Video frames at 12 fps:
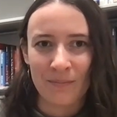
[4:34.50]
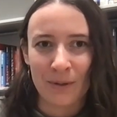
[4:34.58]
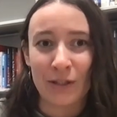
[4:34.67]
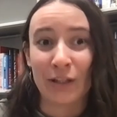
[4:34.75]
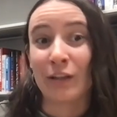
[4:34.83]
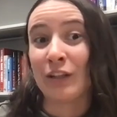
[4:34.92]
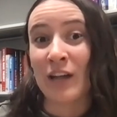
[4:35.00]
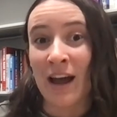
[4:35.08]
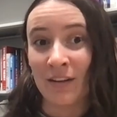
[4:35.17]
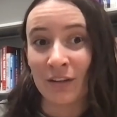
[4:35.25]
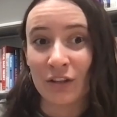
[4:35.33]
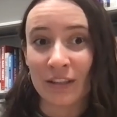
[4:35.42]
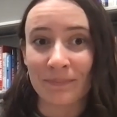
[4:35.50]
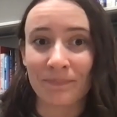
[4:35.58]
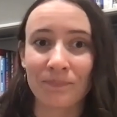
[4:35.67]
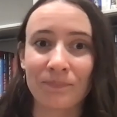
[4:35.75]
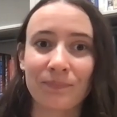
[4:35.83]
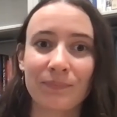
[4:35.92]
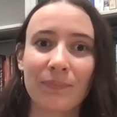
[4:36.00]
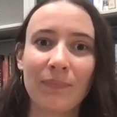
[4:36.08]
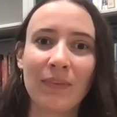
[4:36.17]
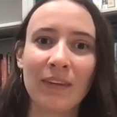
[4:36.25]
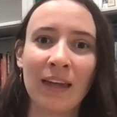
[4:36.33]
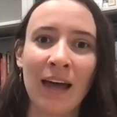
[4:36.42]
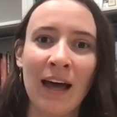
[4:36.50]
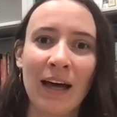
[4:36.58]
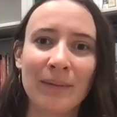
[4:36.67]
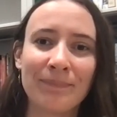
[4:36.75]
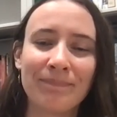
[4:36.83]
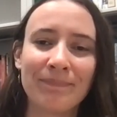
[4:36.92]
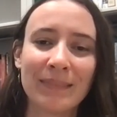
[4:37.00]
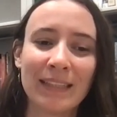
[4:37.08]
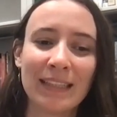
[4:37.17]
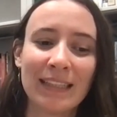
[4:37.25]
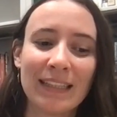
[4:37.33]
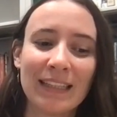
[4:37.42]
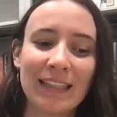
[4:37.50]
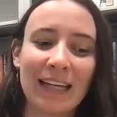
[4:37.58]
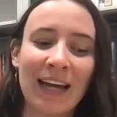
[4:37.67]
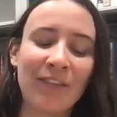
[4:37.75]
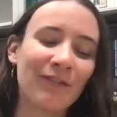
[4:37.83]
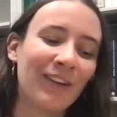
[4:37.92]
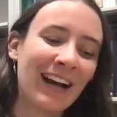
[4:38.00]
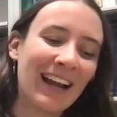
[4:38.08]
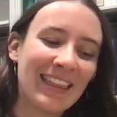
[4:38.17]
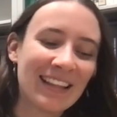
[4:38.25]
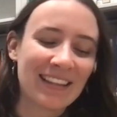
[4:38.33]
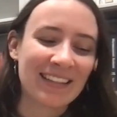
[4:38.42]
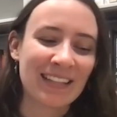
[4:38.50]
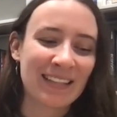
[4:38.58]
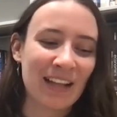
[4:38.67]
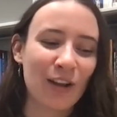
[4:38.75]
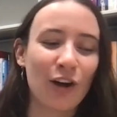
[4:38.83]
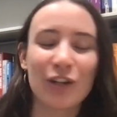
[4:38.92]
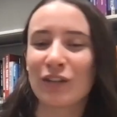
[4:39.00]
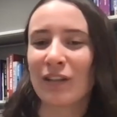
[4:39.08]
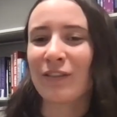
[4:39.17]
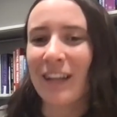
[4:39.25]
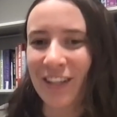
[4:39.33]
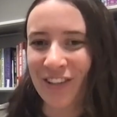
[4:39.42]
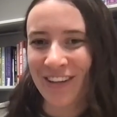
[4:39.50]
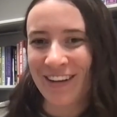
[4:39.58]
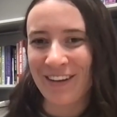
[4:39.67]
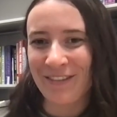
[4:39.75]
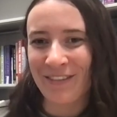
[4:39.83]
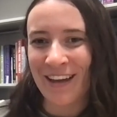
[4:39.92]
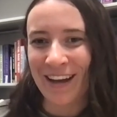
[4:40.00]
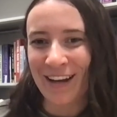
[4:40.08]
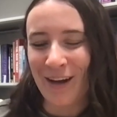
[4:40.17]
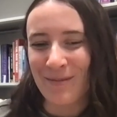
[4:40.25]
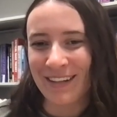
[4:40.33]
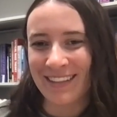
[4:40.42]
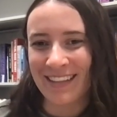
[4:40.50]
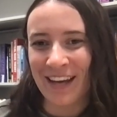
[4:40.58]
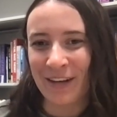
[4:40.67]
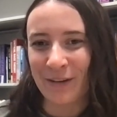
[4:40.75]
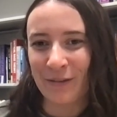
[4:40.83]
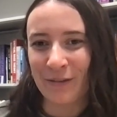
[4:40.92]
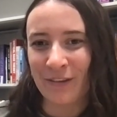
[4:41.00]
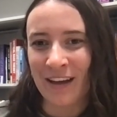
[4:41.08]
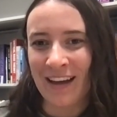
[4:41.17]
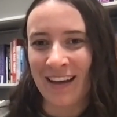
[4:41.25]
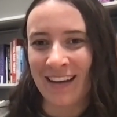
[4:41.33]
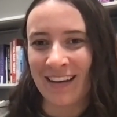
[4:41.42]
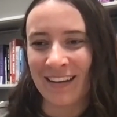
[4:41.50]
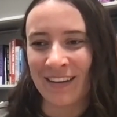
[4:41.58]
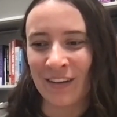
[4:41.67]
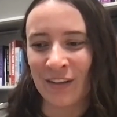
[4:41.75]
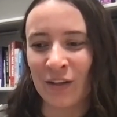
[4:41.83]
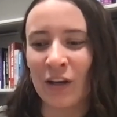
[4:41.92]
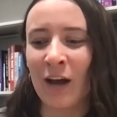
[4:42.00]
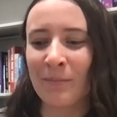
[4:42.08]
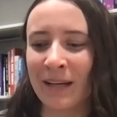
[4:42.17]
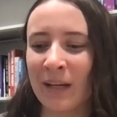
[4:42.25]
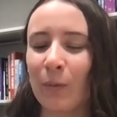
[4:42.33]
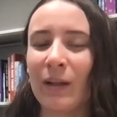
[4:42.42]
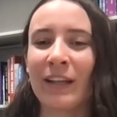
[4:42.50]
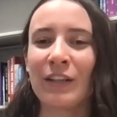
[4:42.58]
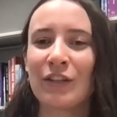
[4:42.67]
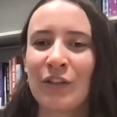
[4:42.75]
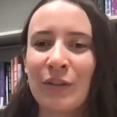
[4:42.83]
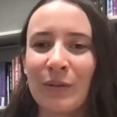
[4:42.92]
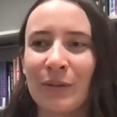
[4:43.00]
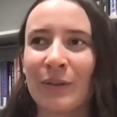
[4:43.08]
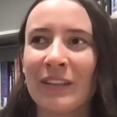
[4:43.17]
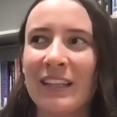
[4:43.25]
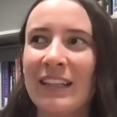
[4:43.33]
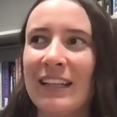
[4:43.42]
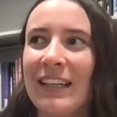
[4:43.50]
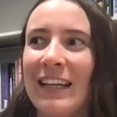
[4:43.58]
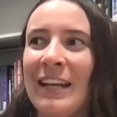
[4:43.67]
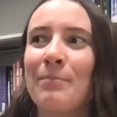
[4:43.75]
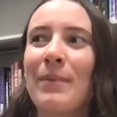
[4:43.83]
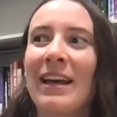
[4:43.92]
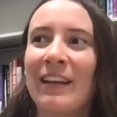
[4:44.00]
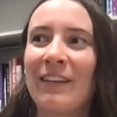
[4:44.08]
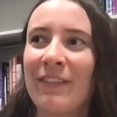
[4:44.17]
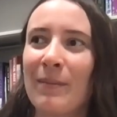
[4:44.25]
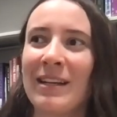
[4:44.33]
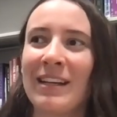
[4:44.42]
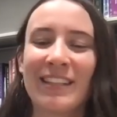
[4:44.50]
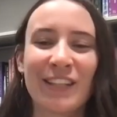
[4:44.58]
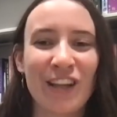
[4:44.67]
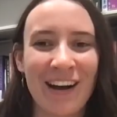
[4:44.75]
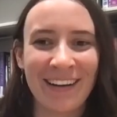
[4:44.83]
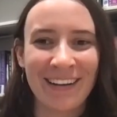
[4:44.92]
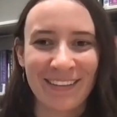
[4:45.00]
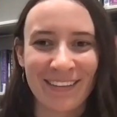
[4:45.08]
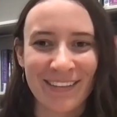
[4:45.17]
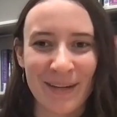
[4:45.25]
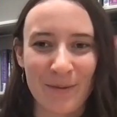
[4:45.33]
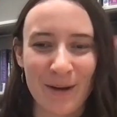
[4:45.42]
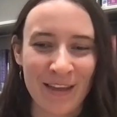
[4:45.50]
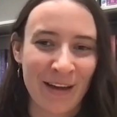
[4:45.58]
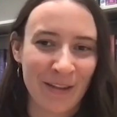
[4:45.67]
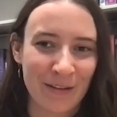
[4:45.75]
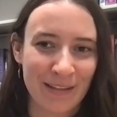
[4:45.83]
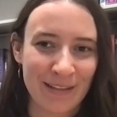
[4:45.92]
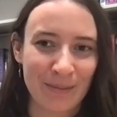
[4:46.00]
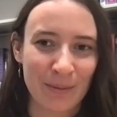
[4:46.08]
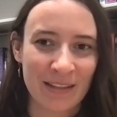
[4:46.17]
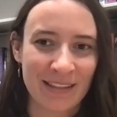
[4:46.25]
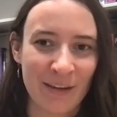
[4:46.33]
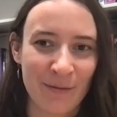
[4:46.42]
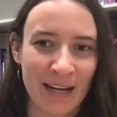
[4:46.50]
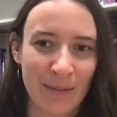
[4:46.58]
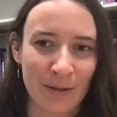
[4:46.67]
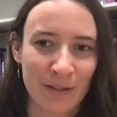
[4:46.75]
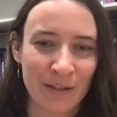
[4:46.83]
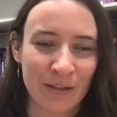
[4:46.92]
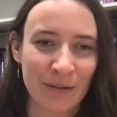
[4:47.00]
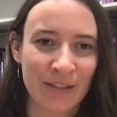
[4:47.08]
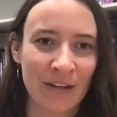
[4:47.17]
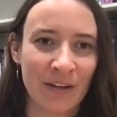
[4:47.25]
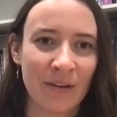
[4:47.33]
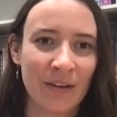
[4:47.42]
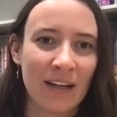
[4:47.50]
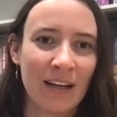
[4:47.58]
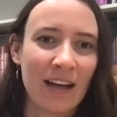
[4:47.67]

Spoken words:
particularly challenging. And right, I think this is a larger reflection of economics kind of not being willing to embed feminist thought in the same way that other disciplines have been able to do so.